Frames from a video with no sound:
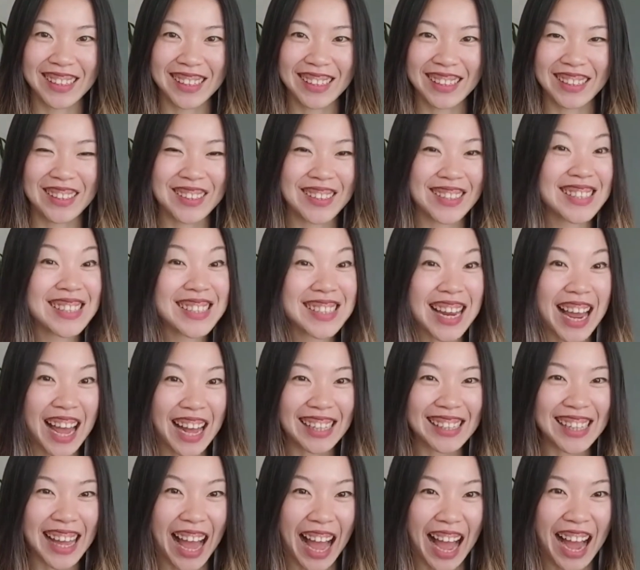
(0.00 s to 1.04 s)
You can
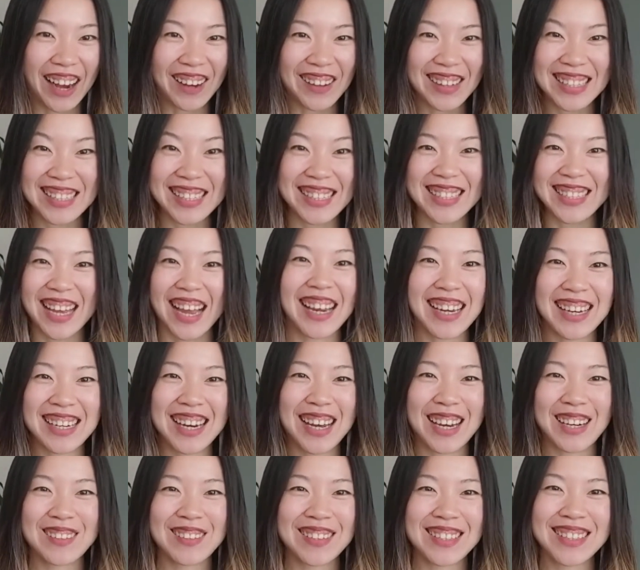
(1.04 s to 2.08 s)
tell how excited
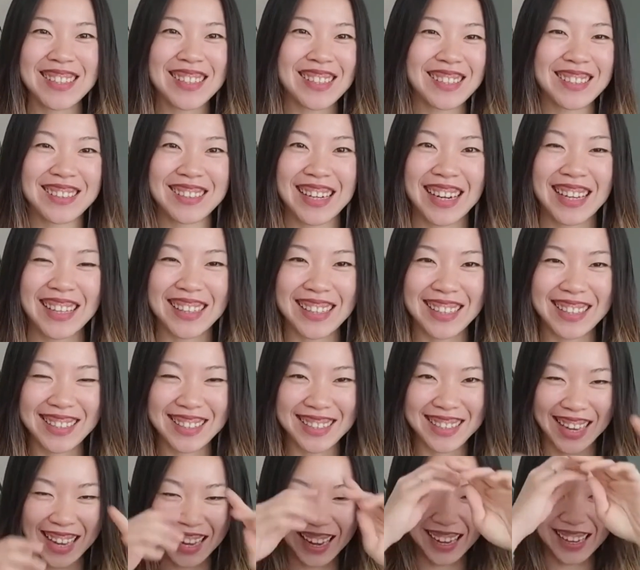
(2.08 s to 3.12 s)
I was to create this,
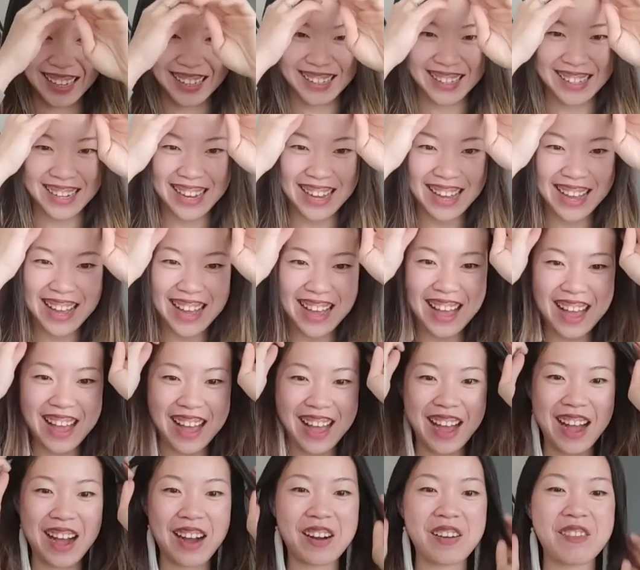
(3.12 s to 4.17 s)
and
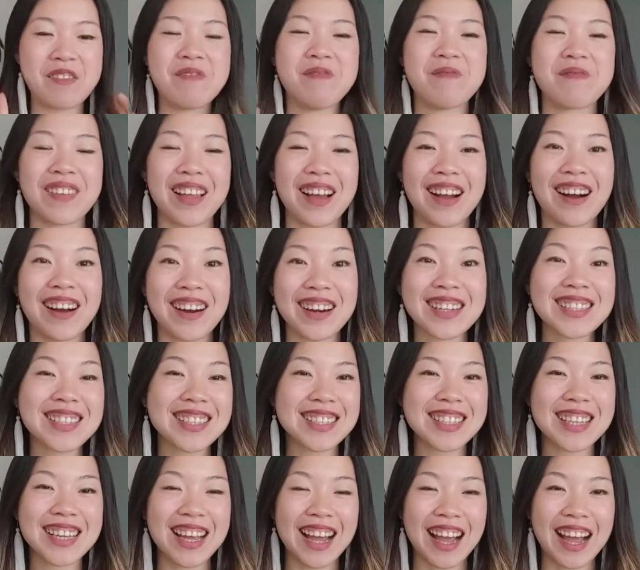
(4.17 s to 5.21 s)

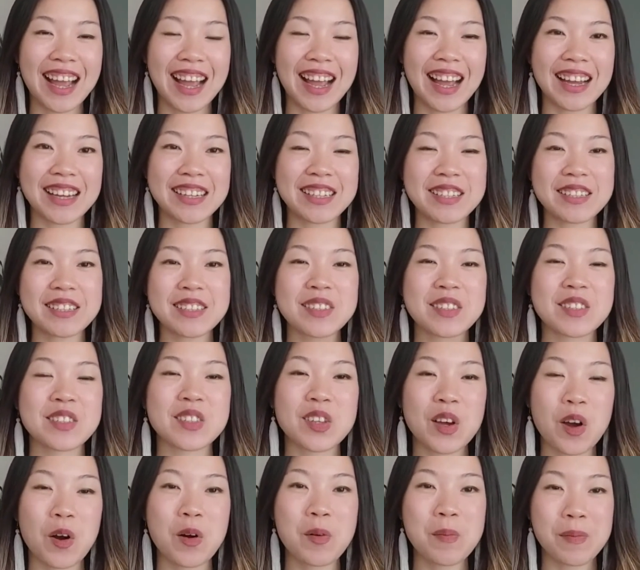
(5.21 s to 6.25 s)
honestly, I had
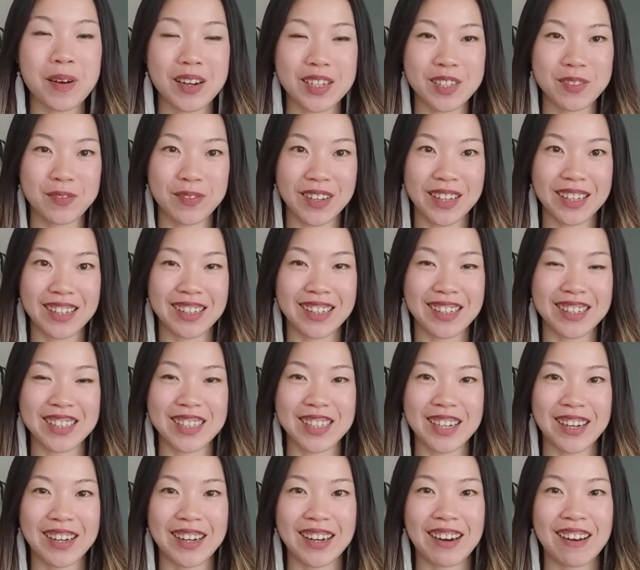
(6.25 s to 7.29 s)
so much fun
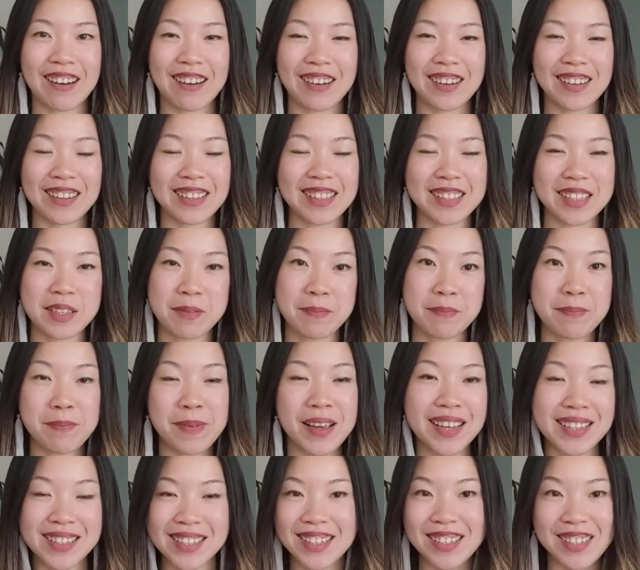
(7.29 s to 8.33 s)
sharing all this
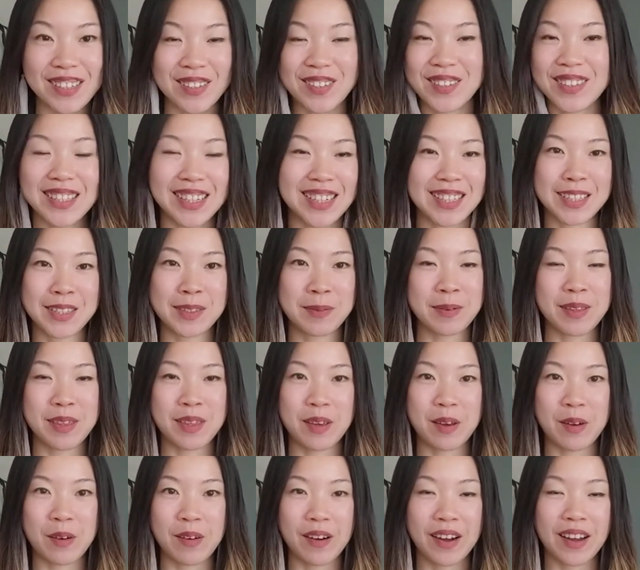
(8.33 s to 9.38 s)
amazing juiciness with
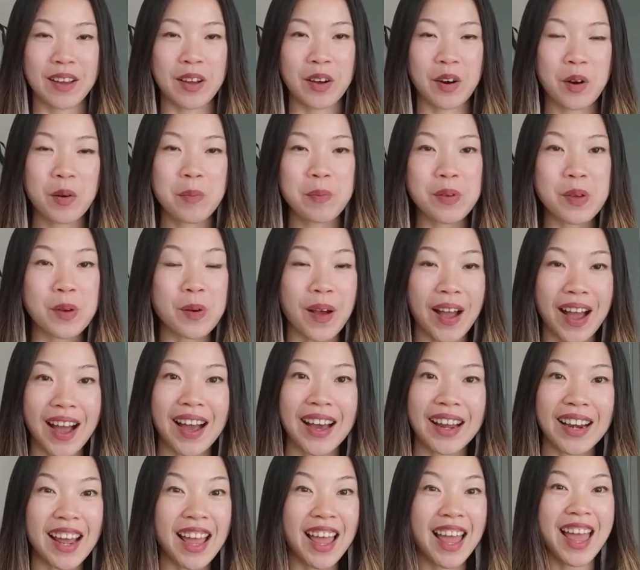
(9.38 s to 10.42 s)
you. I hope you
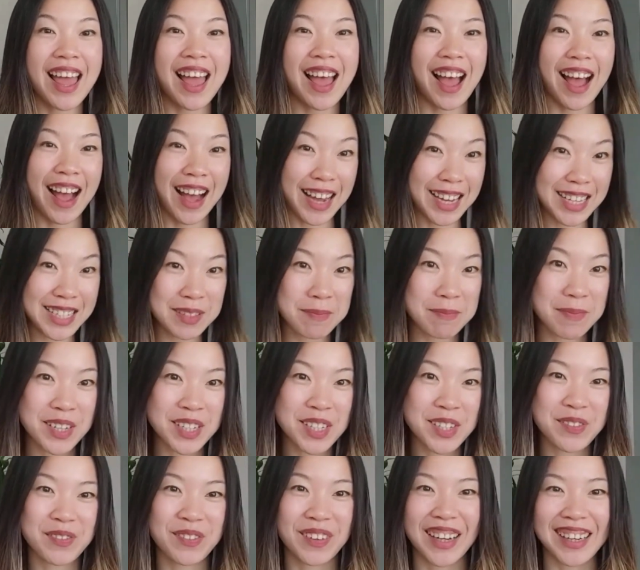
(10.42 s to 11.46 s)
had as much
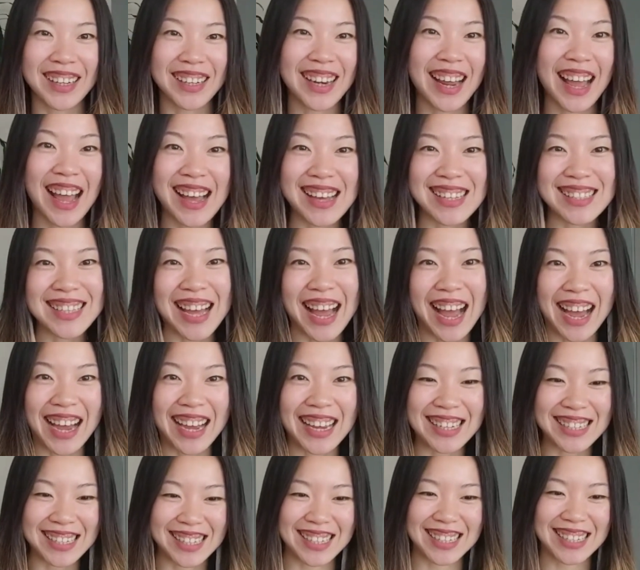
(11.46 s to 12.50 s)
fun as
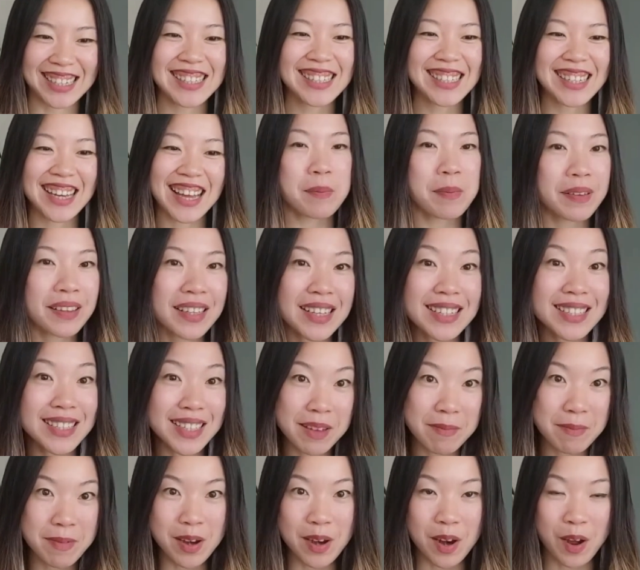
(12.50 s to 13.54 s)
I did. Please
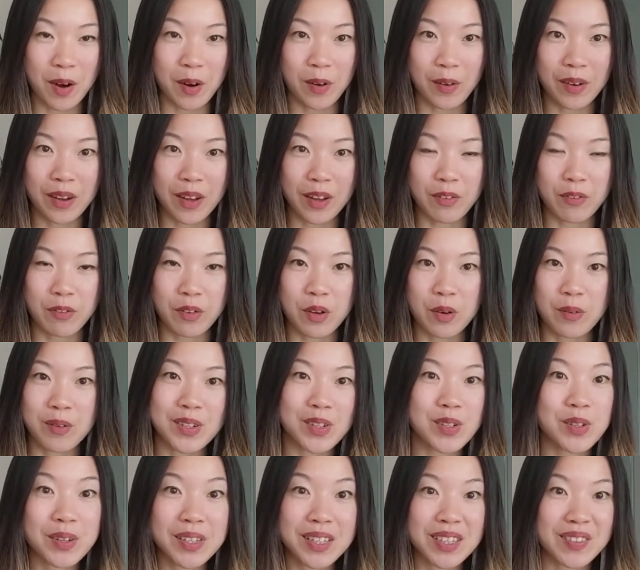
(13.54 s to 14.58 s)
let me know if you
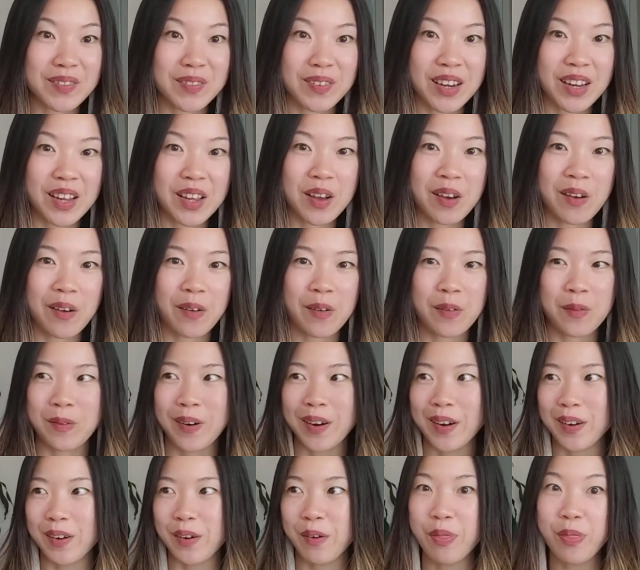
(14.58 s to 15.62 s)
enjoyed this video. What
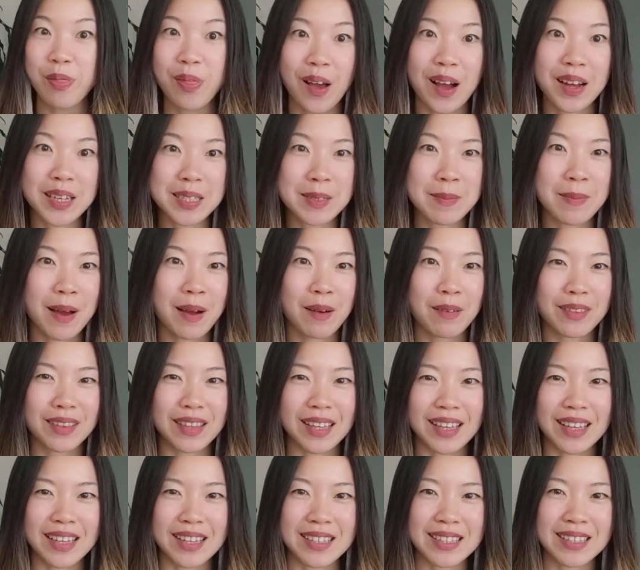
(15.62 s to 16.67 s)
are your thoughts about
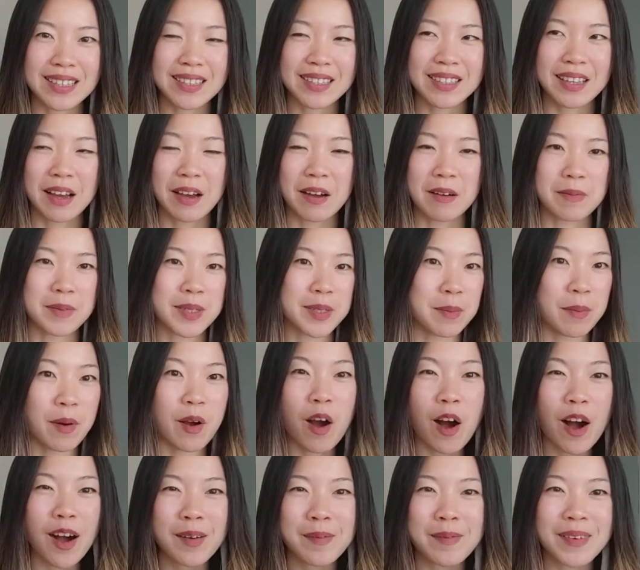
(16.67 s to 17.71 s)
this? Some
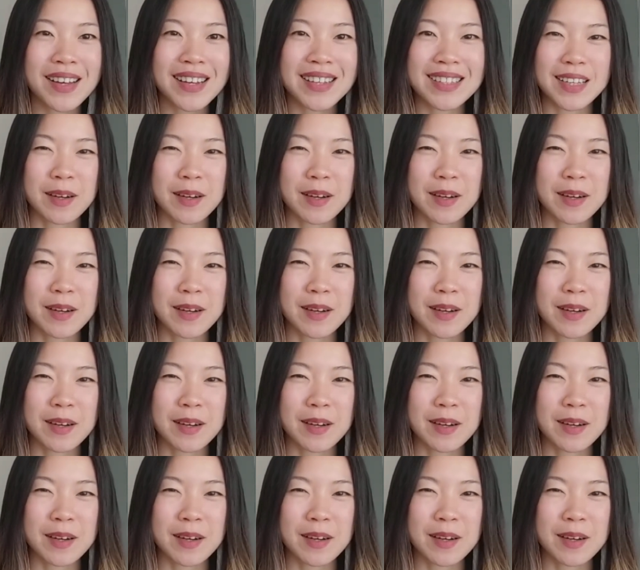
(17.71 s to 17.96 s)
comments.